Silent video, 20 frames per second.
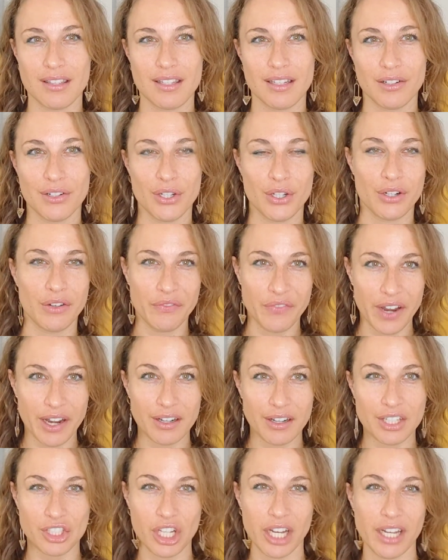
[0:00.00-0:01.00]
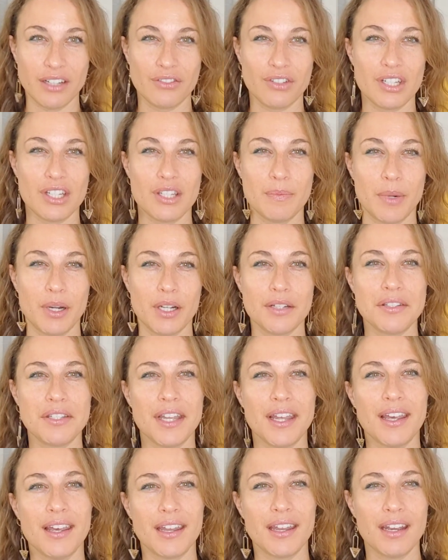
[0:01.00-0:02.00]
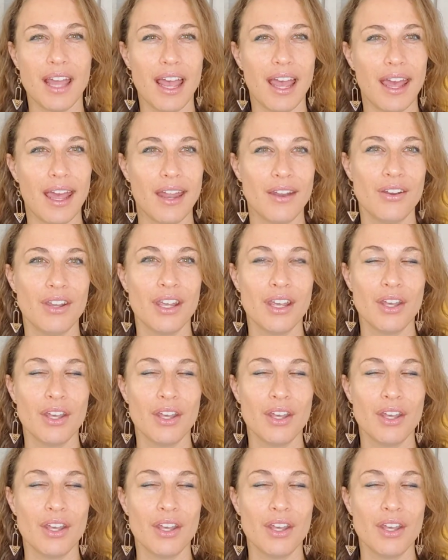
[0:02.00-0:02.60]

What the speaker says: So you're a very generous person and